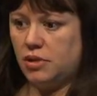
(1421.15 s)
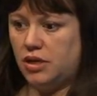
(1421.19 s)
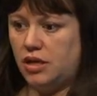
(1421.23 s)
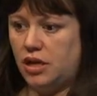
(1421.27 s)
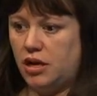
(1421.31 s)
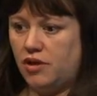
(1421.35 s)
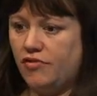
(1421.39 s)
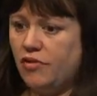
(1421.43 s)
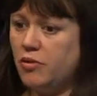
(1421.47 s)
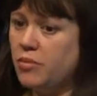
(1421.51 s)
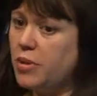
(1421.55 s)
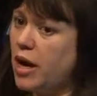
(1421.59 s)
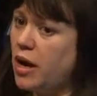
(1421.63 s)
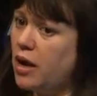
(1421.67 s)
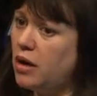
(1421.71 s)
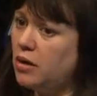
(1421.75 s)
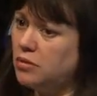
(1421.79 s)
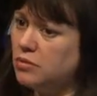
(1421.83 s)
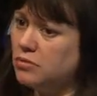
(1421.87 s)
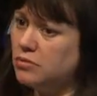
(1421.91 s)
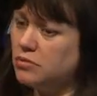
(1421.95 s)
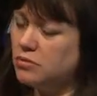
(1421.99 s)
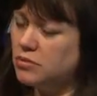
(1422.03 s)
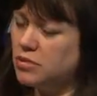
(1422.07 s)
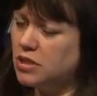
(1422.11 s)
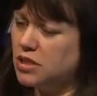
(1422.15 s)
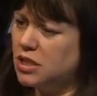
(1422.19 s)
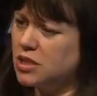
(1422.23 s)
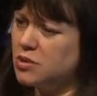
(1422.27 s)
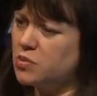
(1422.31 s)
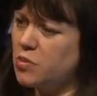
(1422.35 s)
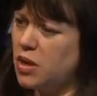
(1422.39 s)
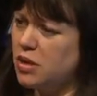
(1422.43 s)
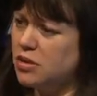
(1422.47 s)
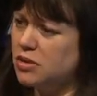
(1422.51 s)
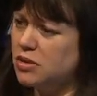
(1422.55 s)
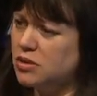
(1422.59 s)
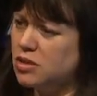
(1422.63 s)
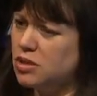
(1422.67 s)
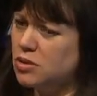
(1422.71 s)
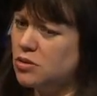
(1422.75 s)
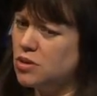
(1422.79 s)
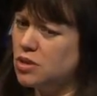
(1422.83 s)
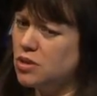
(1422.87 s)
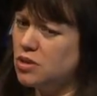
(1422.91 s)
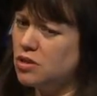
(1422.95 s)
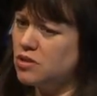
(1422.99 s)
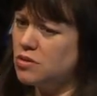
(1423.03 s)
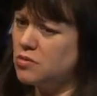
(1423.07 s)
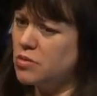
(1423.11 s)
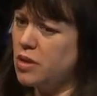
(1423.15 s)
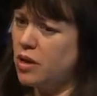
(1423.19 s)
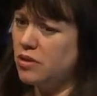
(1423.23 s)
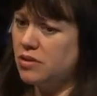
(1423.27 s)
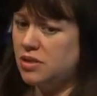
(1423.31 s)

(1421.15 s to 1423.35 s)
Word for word: a year from now, 6 months, 2 years from now?